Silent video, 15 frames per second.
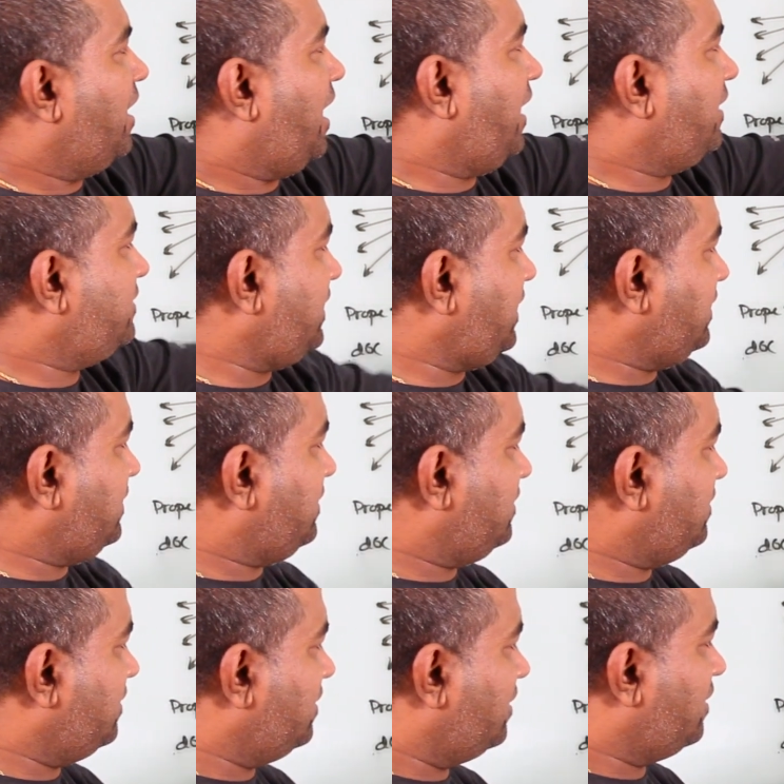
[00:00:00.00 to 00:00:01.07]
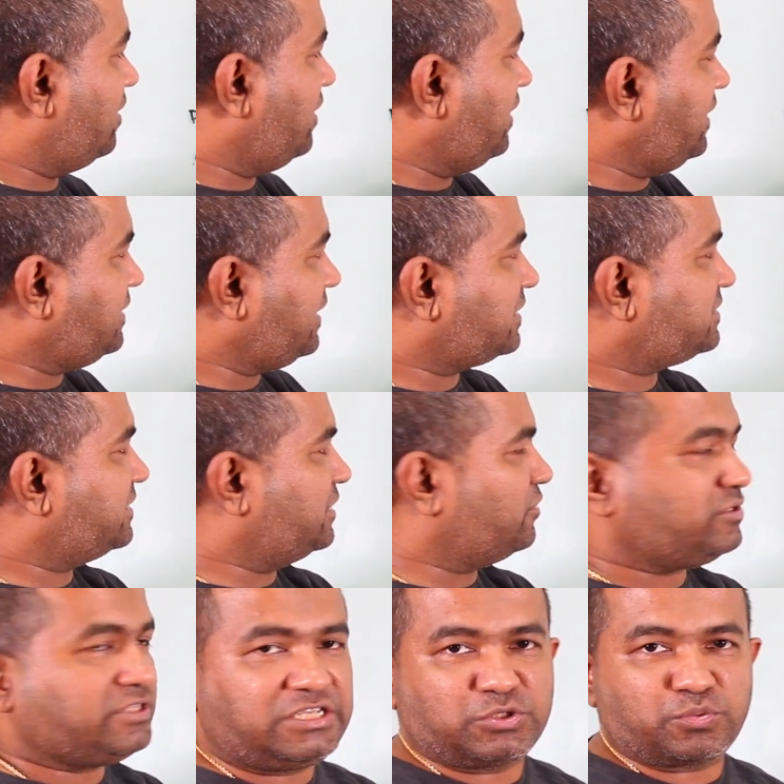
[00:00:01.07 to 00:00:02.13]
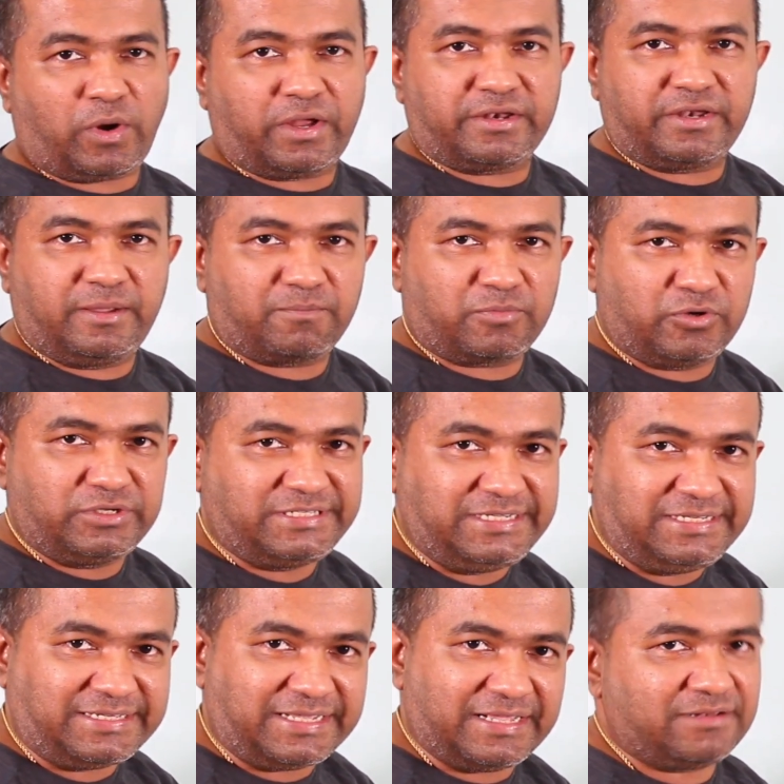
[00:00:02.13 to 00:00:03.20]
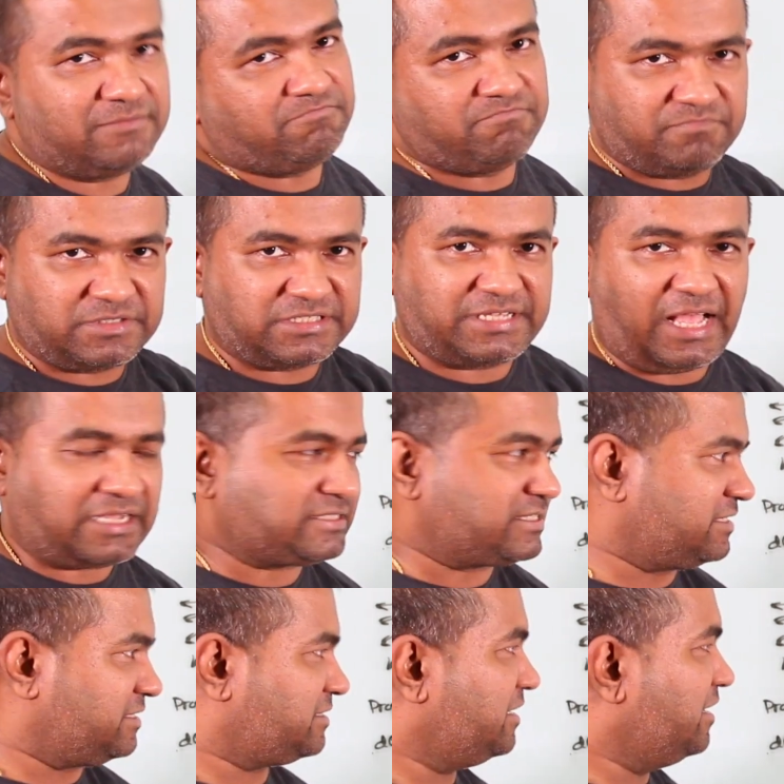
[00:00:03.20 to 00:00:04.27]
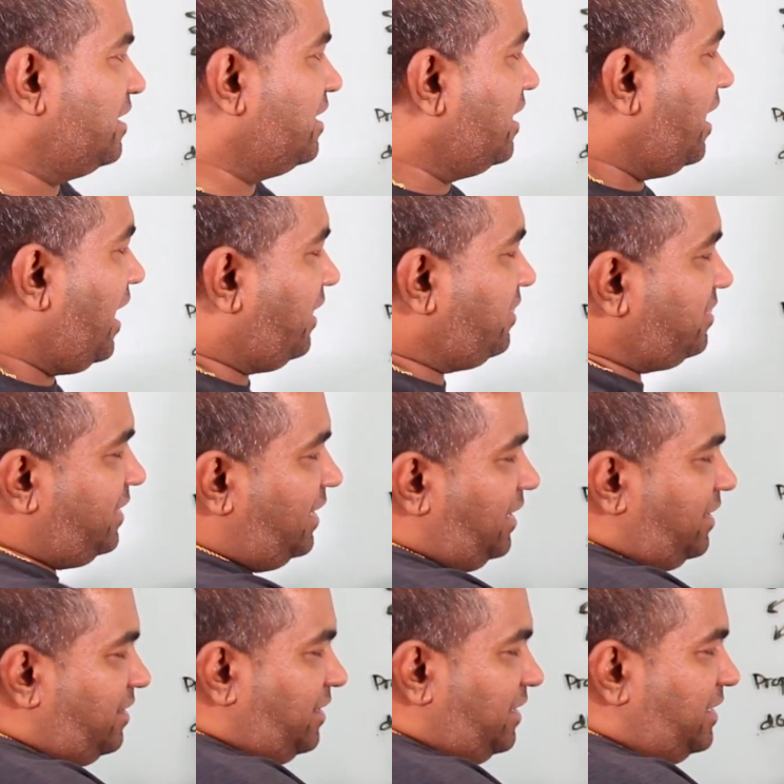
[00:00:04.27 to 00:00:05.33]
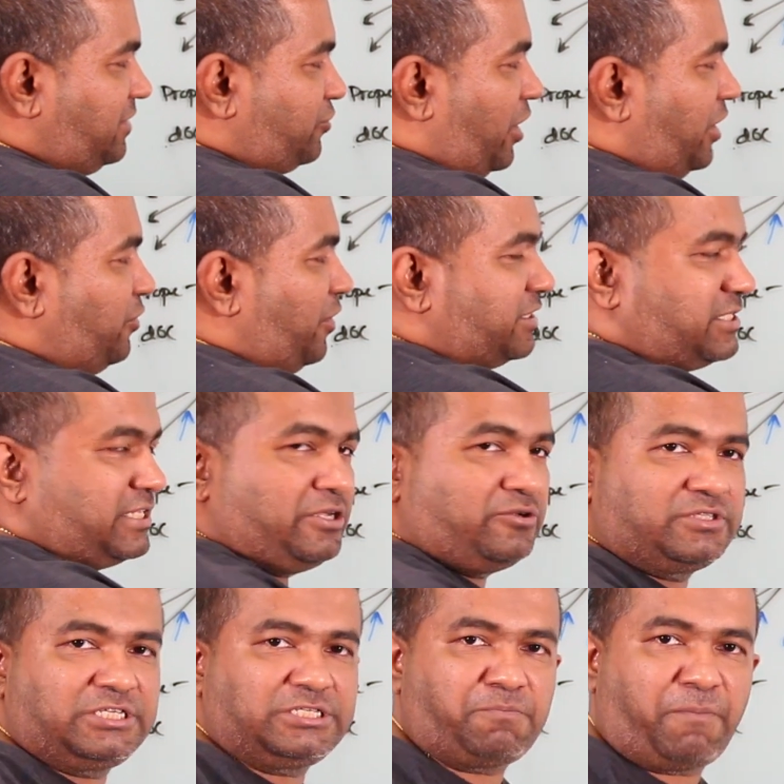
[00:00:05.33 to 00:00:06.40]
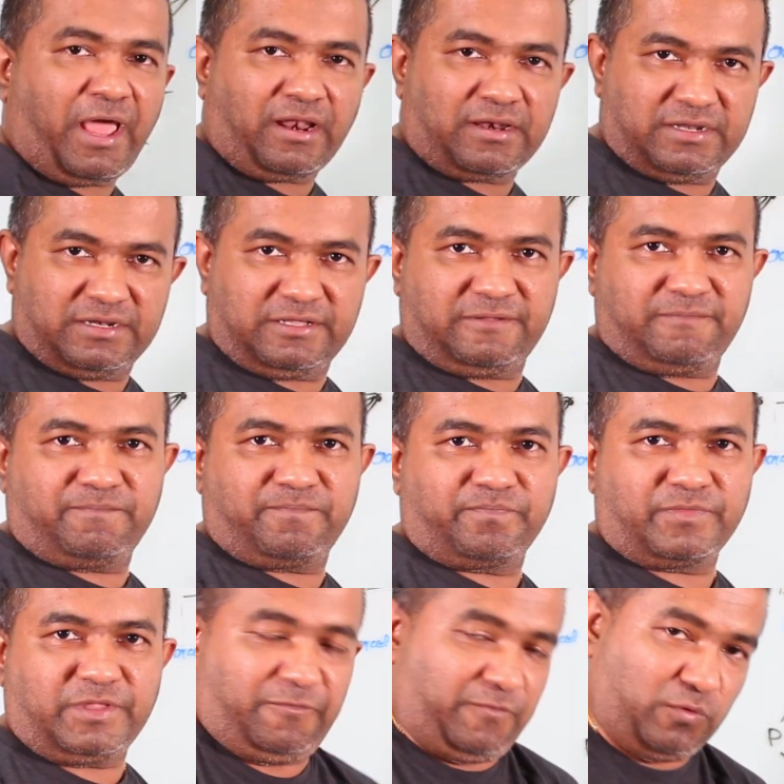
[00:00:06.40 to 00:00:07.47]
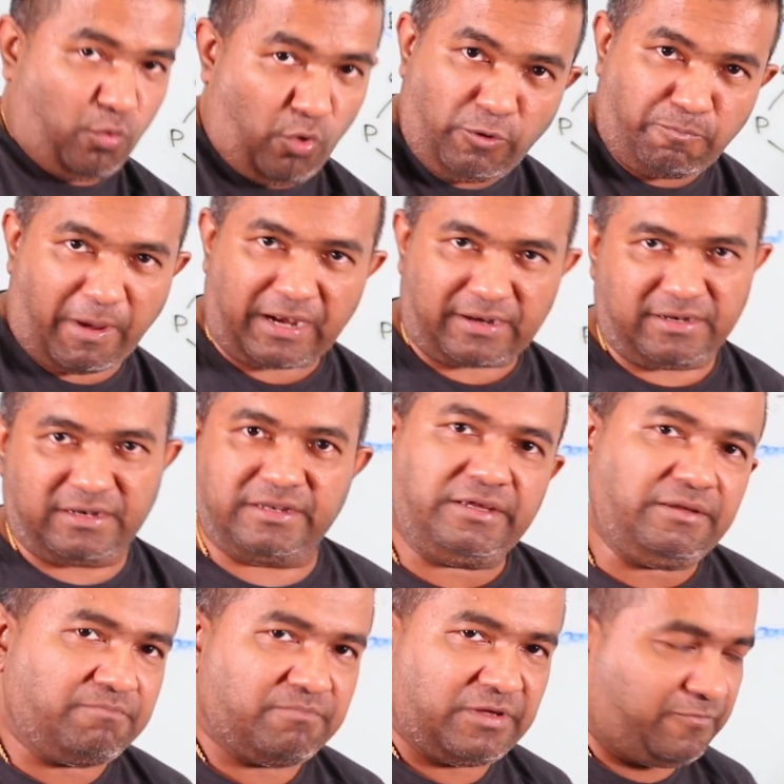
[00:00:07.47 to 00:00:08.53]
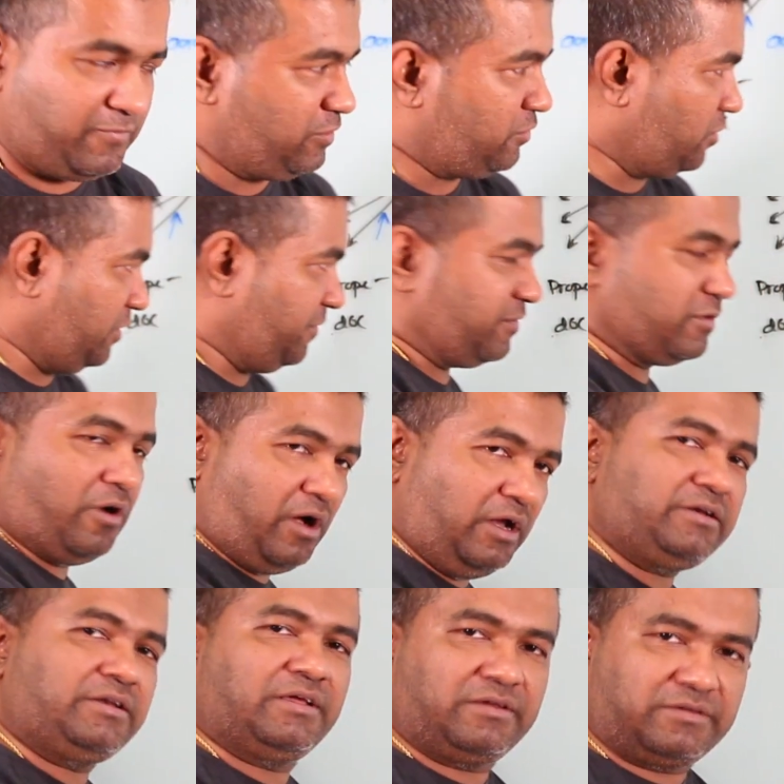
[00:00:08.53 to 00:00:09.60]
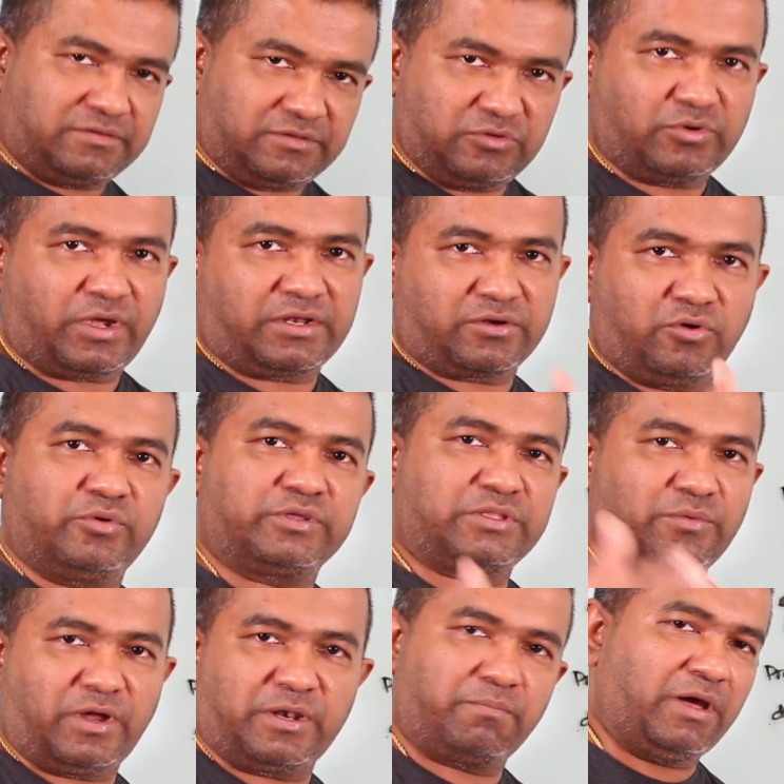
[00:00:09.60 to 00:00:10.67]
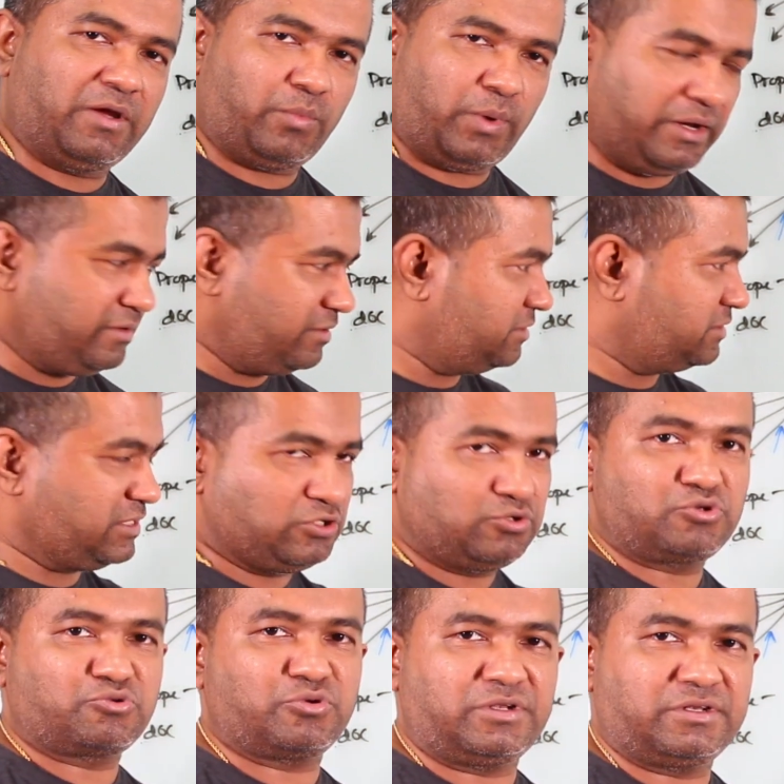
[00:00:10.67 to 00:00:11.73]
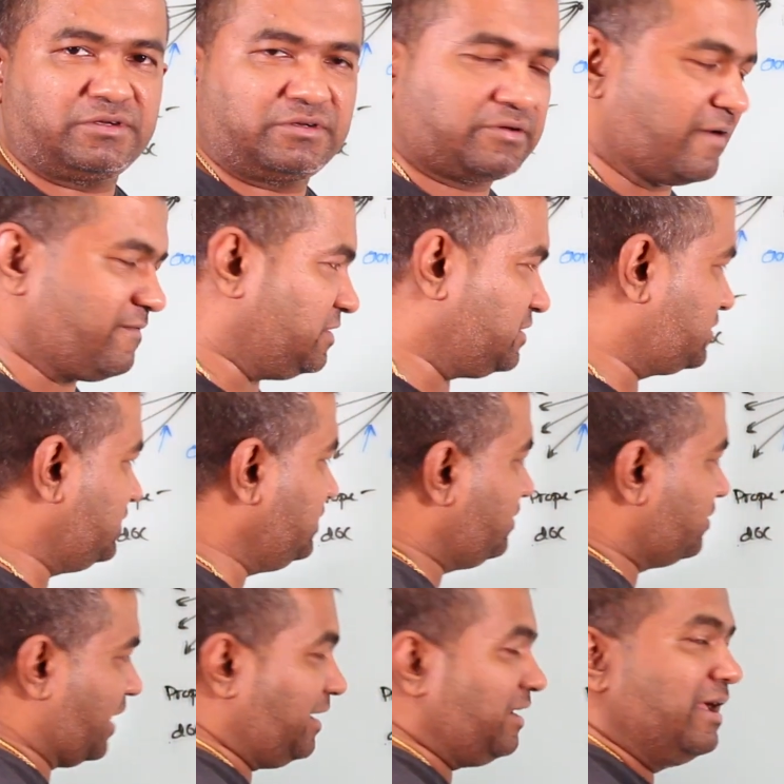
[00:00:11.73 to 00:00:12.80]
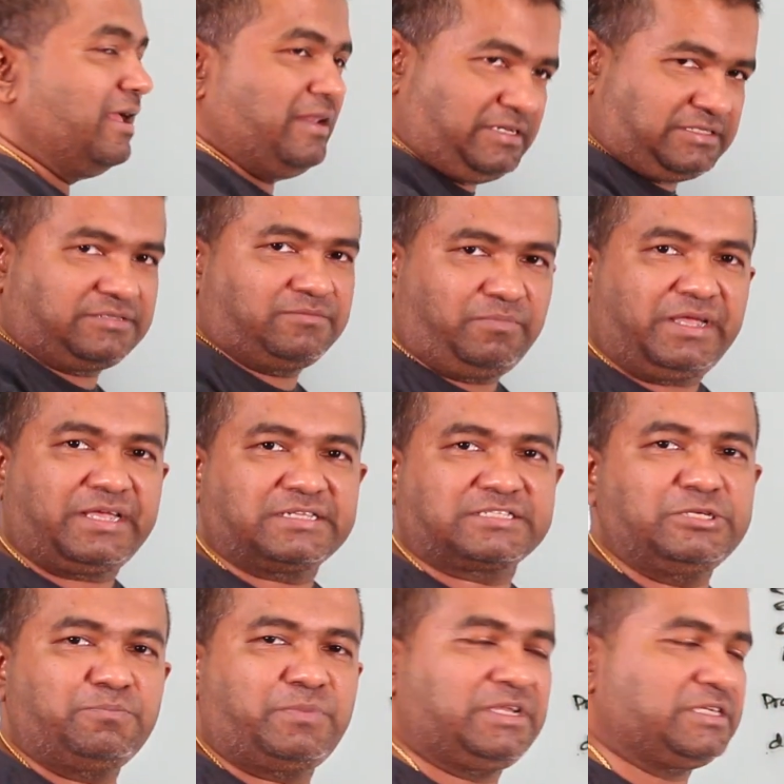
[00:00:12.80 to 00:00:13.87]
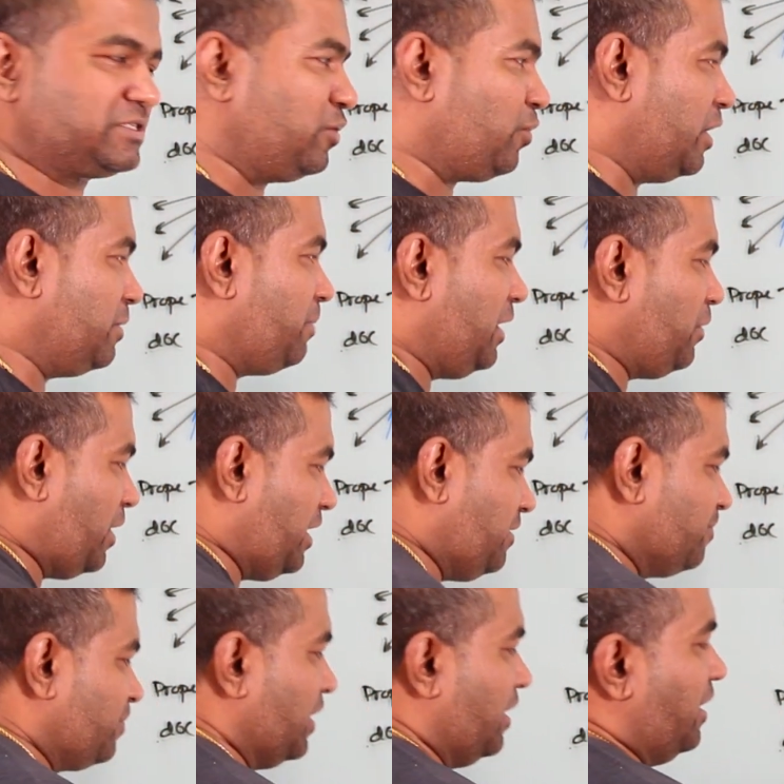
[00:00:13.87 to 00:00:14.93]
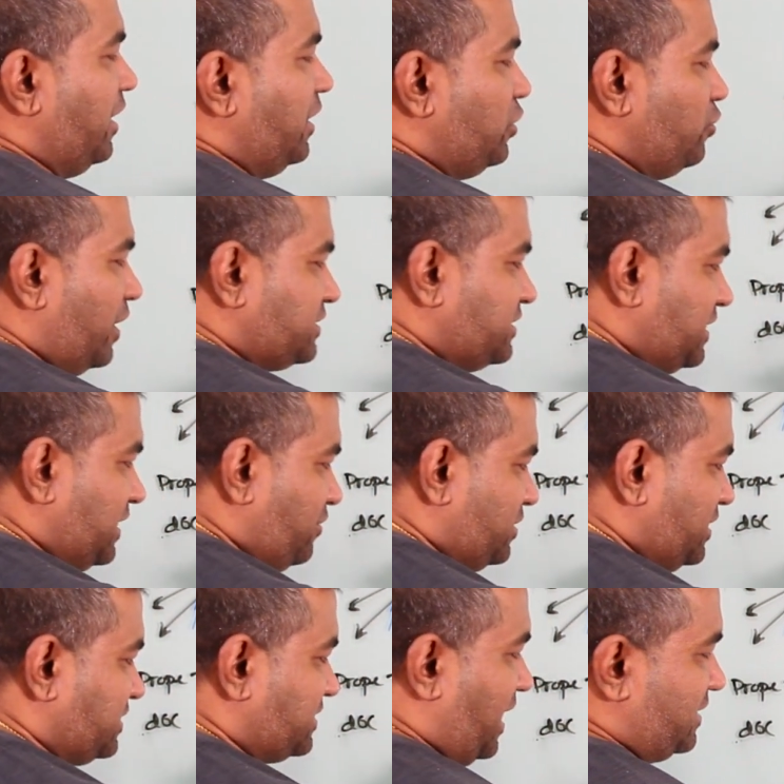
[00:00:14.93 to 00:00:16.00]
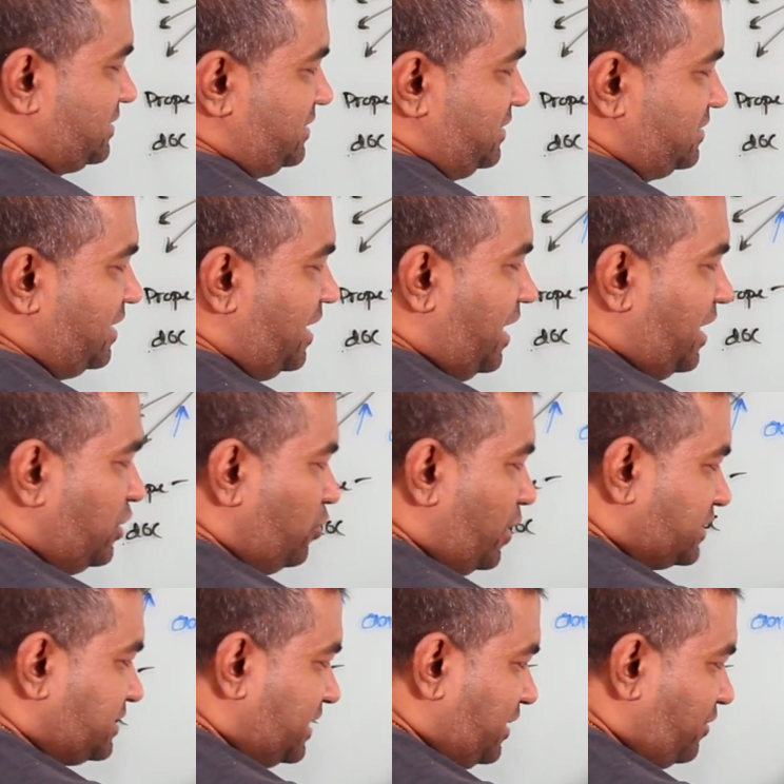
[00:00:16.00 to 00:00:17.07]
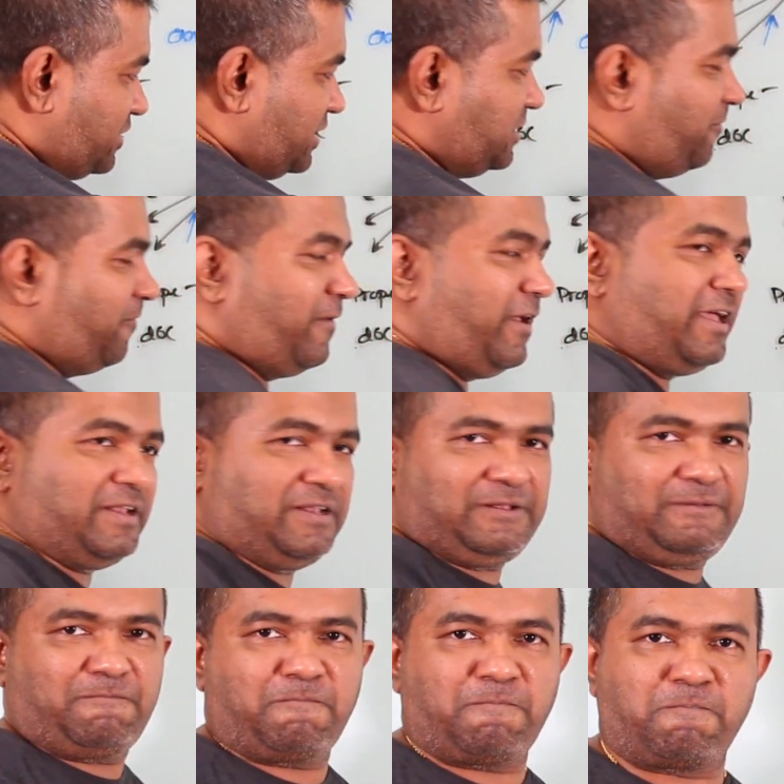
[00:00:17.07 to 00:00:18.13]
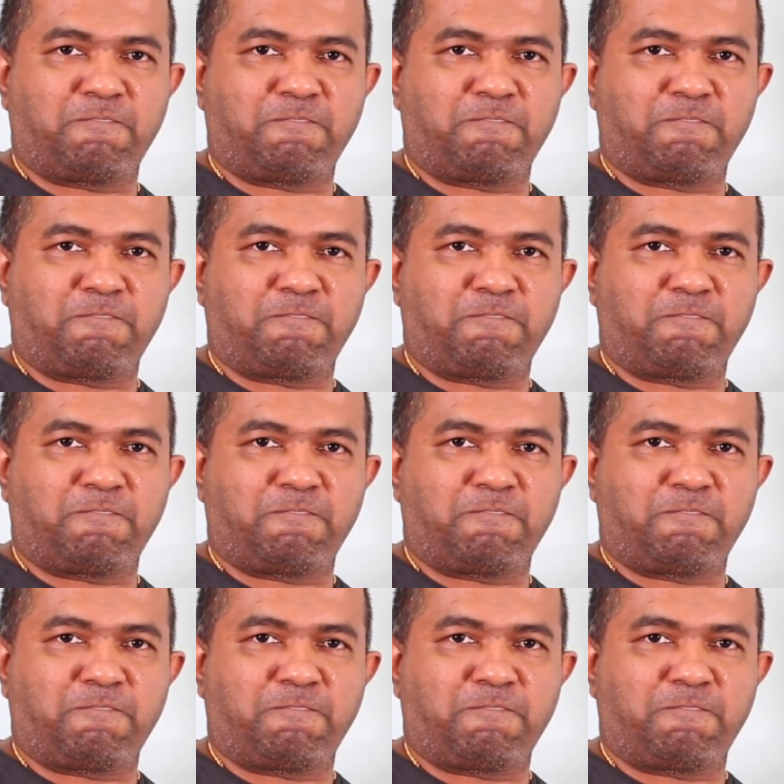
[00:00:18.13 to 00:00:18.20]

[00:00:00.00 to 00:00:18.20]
And then it executes this one, employee detail. Success. And then it tries to execute this parallelly. If you want parallelly, if not, you can go with the one by one, the usual traversal, right? Let's make it simple, let's go one by one. You execute this success, you execute this fail,